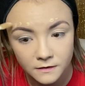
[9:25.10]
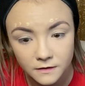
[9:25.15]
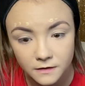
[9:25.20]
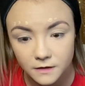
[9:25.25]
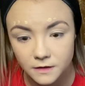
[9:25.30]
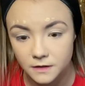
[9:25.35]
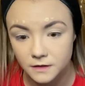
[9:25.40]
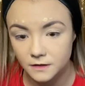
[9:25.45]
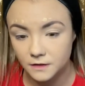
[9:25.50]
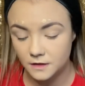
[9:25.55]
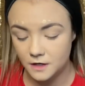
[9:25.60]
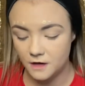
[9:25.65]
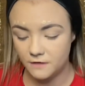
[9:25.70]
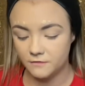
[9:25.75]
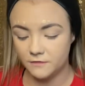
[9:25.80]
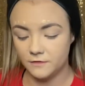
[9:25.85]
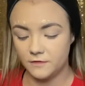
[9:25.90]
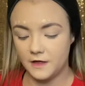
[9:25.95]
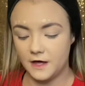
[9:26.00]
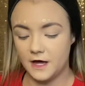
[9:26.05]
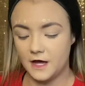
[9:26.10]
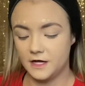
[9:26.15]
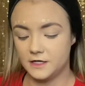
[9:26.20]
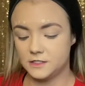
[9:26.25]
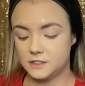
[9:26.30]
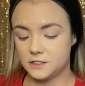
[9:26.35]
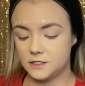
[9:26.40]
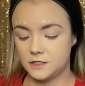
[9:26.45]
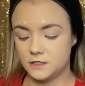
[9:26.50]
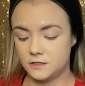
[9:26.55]
and cover
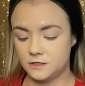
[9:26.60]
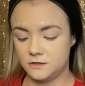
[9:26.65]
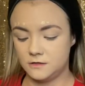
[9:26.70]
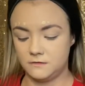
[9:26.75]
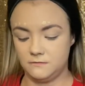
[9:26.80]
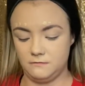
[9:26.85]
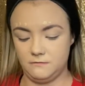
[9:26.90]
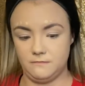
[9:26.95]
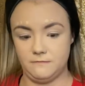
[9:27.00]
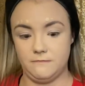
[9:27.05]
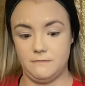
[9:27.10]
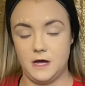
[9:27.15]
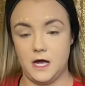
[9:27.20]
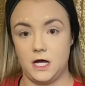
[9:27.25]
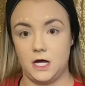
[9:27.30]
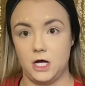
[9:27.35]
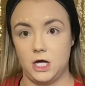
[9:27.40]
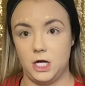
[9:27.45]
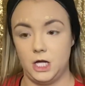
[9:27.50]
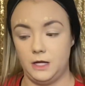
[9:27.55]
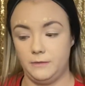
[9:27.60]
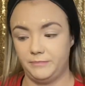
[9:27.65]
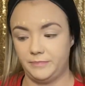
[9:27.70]
that back up.